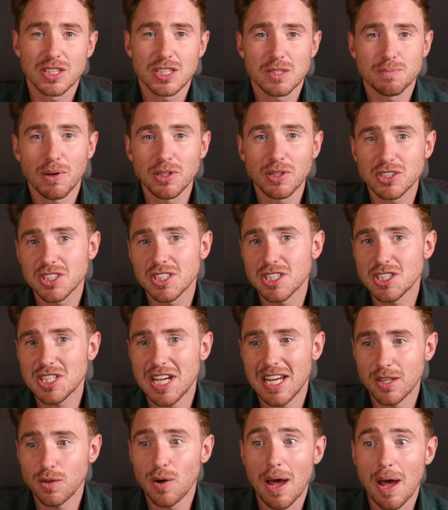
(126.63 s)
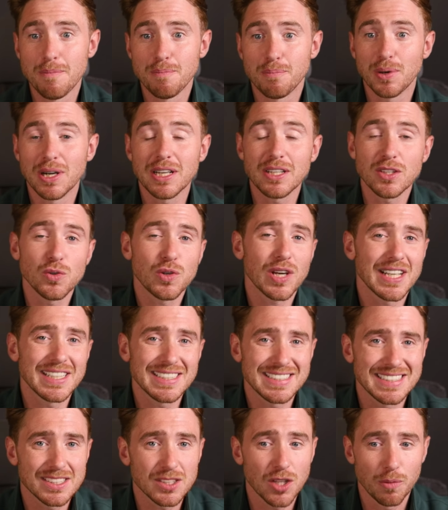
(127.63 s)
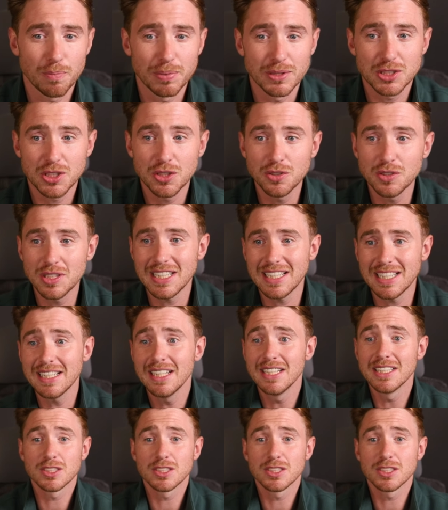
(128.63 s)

sponsor the channel and bring you guys this opportunity,